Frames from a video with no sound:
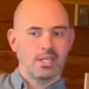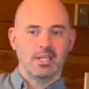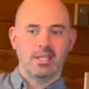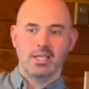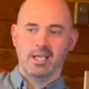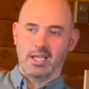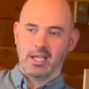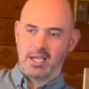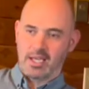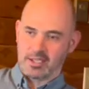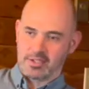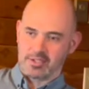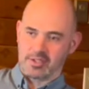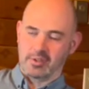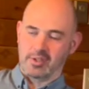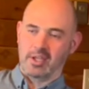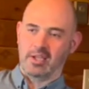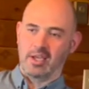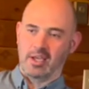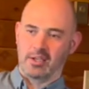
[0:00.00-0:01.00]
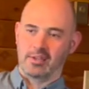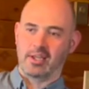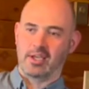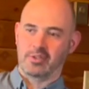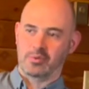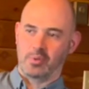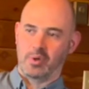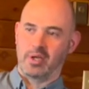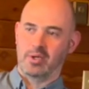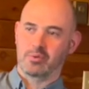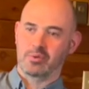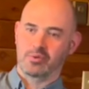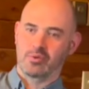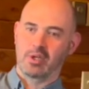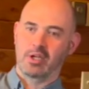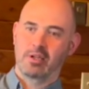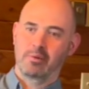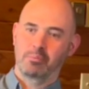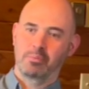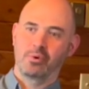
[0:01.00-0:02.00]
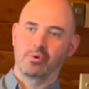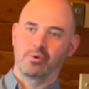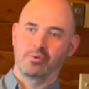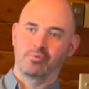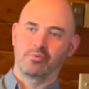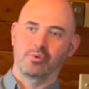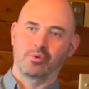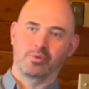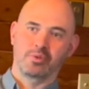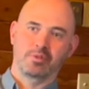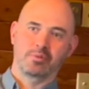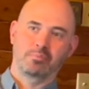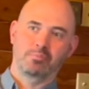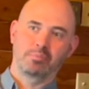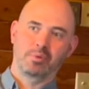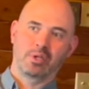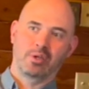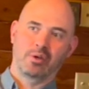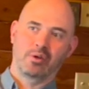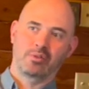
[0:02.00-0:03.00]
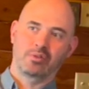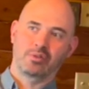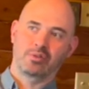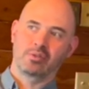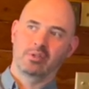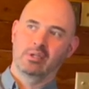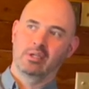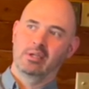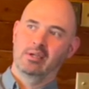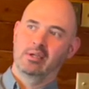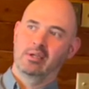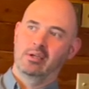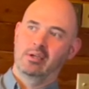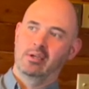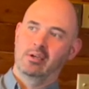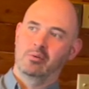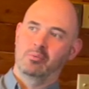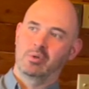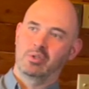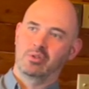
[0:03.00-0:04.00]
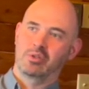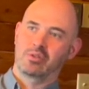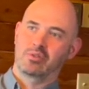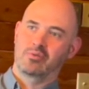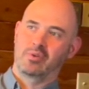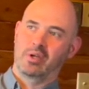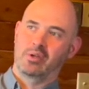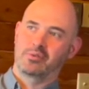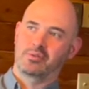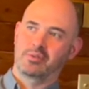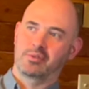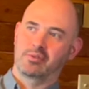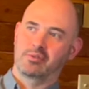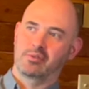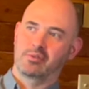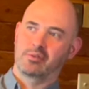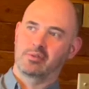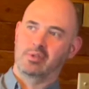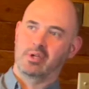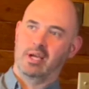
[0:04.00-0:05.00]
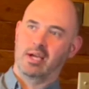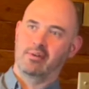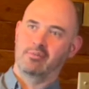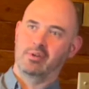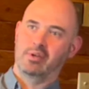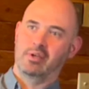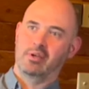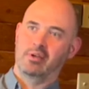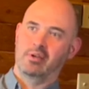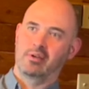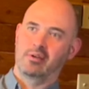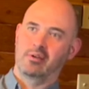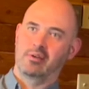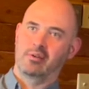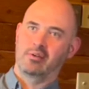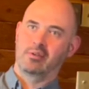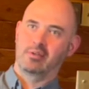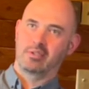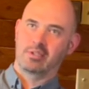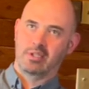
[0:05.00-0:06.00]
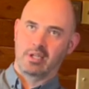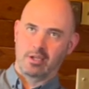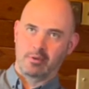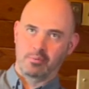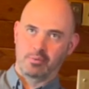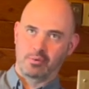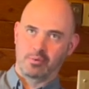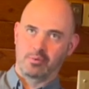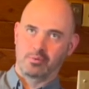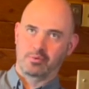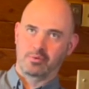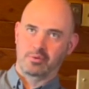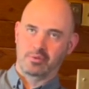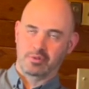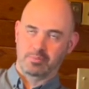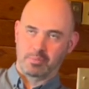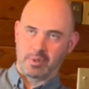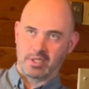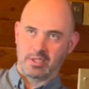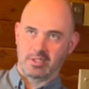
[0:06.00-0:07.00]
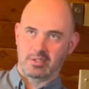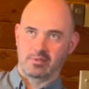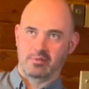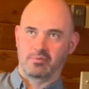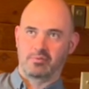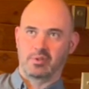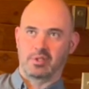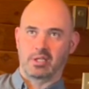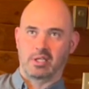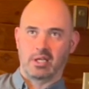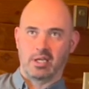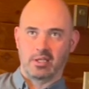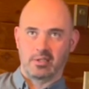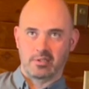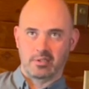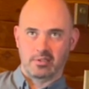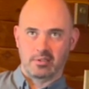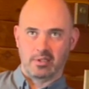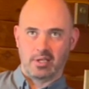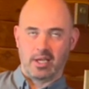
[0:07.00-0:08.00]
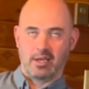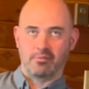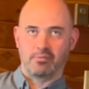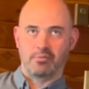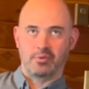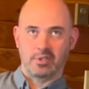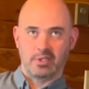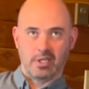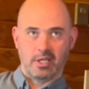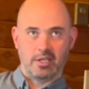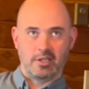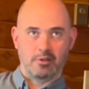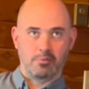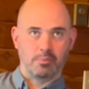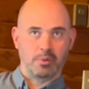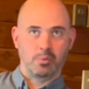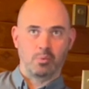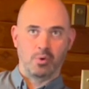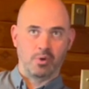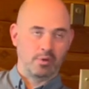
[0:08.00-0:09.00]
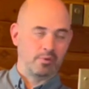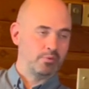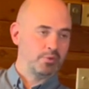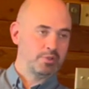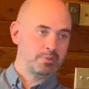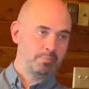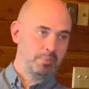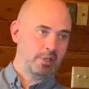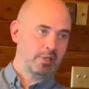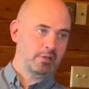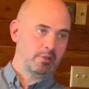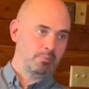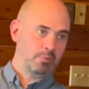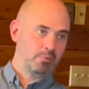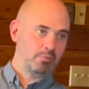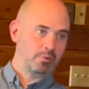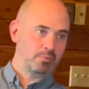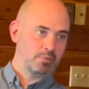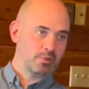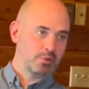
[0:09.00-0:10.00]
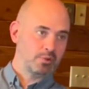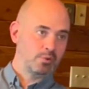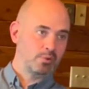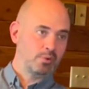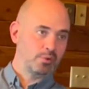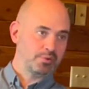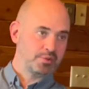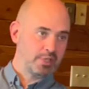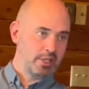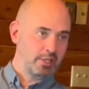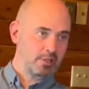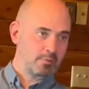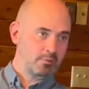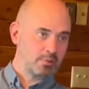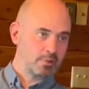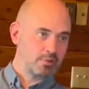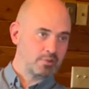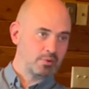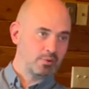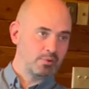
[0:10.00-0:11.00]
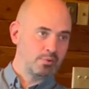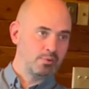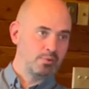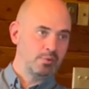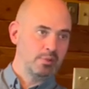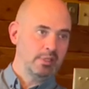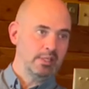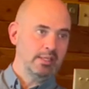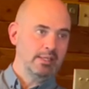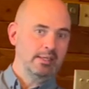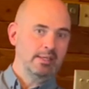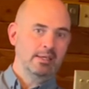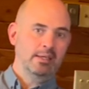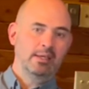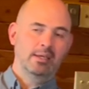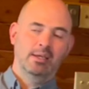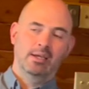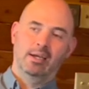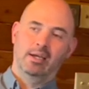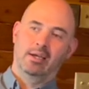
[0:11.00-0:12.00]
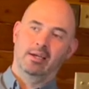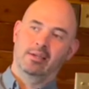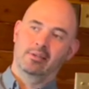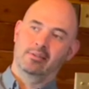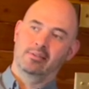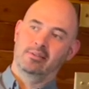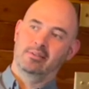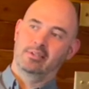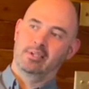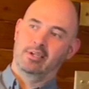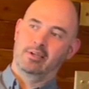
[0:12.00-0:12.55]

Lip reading: Yeah, so that's why it was really important for us, because we just felt having a stable space for the kids every day. It'd be one of us pick them up from school or take them to school, and